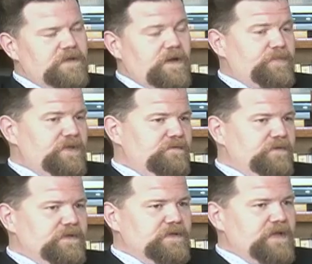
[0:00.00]
upheaval
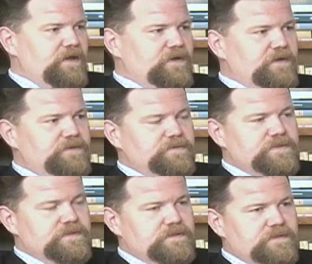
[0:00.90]
that now
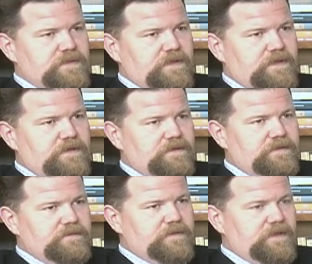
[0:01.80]
includes uh,
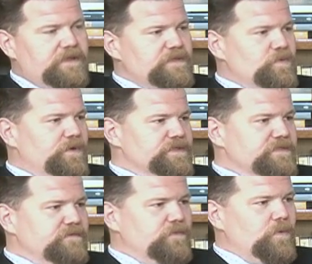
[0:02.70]
at least one
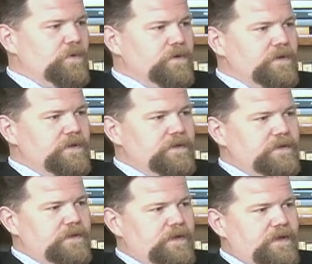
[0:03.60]
civil war
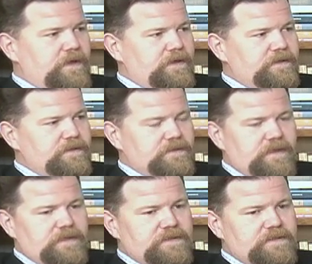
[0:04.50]
and,
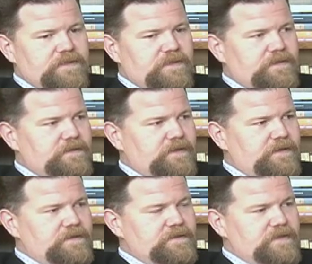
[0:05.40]
and, uh,
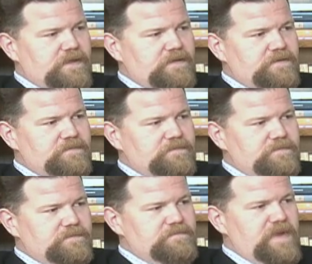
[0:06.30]
and, and
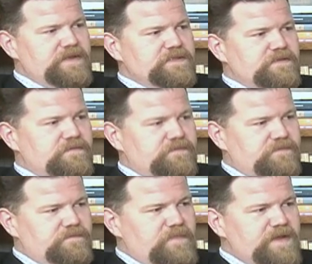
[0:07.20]
massive,
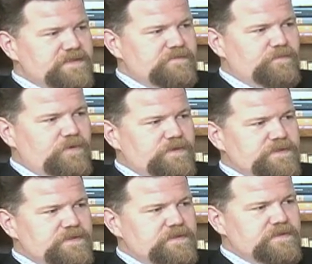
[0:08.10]
massive
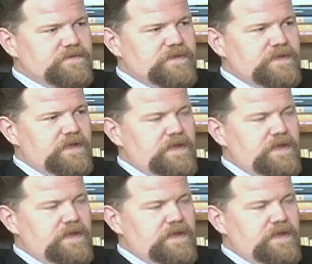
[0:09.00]
protests in the street.